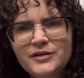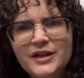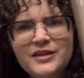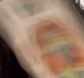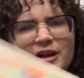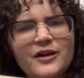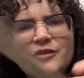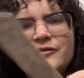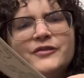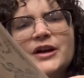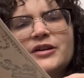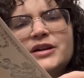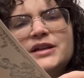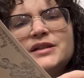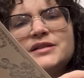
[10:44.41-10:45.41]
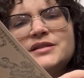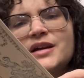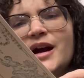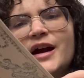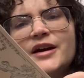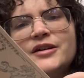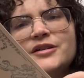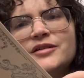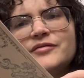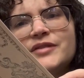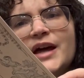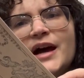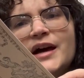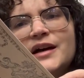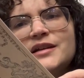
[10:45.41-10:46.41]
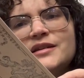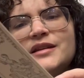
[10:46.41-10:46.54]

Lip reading: Like, they are very tired of that.